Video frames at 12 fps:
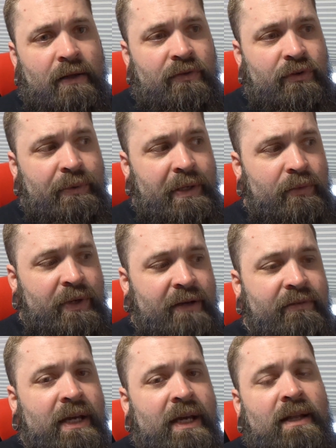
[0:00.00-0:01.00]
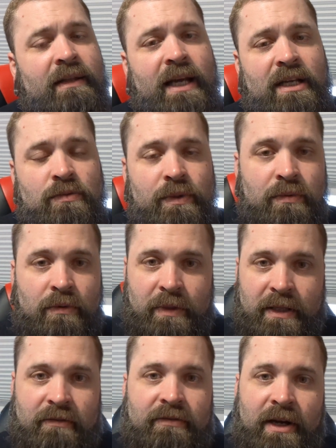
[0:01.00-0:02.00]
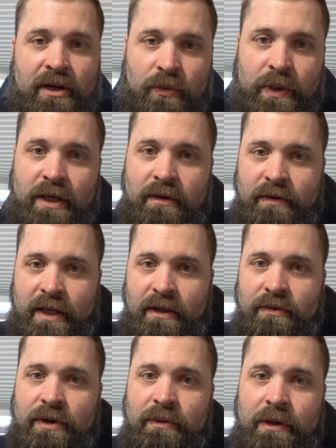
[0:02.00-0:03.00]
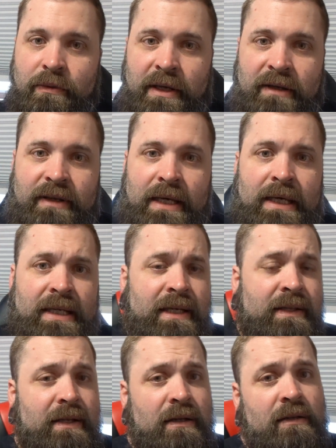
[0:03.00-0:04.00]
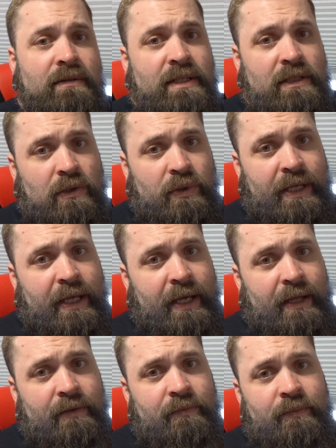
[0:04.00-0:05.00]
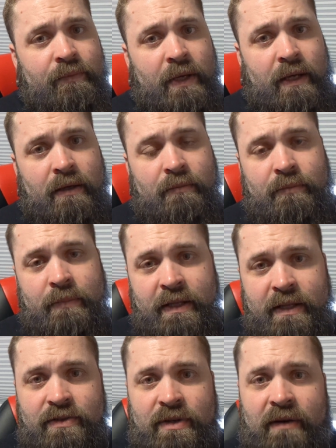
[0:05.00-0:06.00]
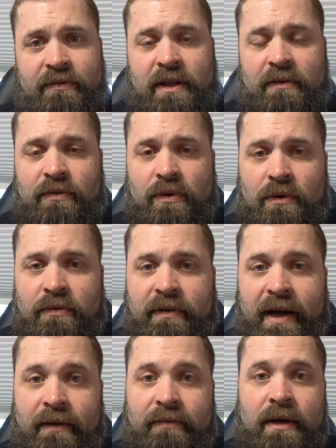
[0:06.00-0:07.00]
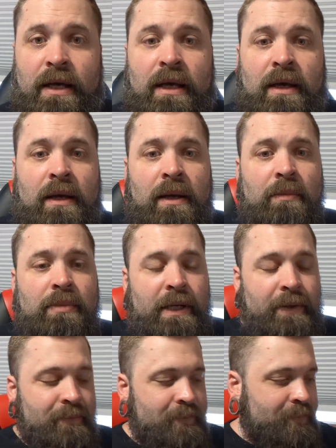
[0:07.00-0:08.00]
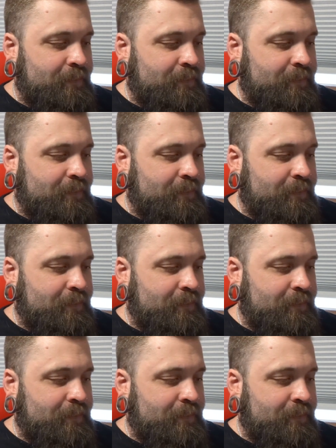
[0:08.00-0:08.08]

3 week wave. Next week will be the final week of that 3 week wave, and then I'll deload again, and then try for that 405. But